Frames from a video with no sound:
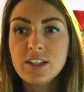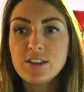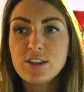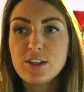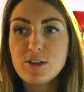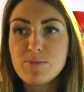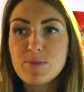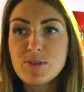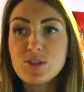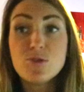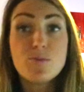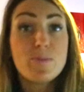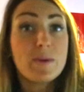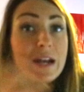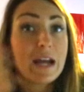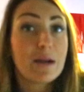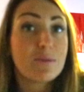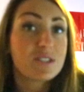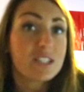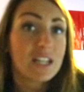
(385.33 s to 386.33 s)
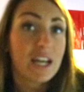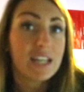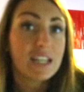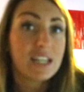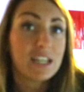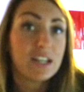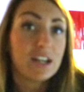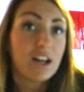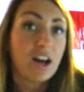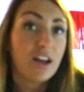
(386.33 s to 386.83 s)
them, you've been able to
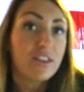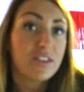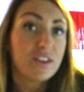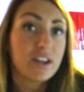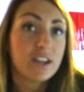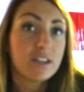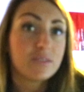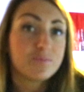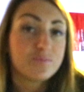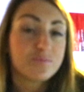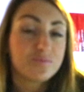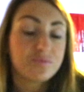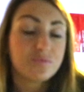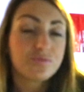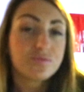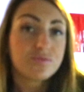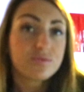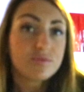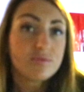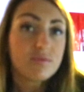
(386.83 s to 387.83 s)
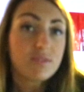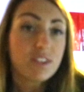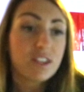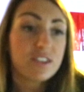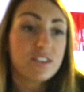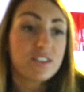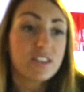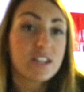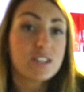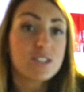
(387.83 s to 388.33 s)
take in other
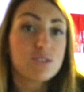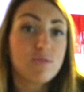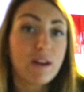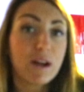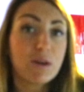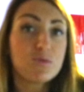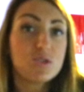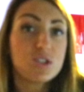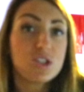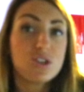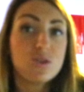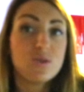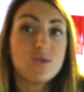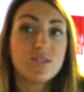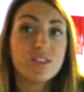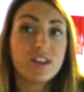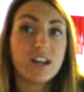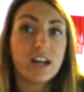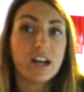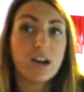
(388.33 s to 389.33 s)
things around you.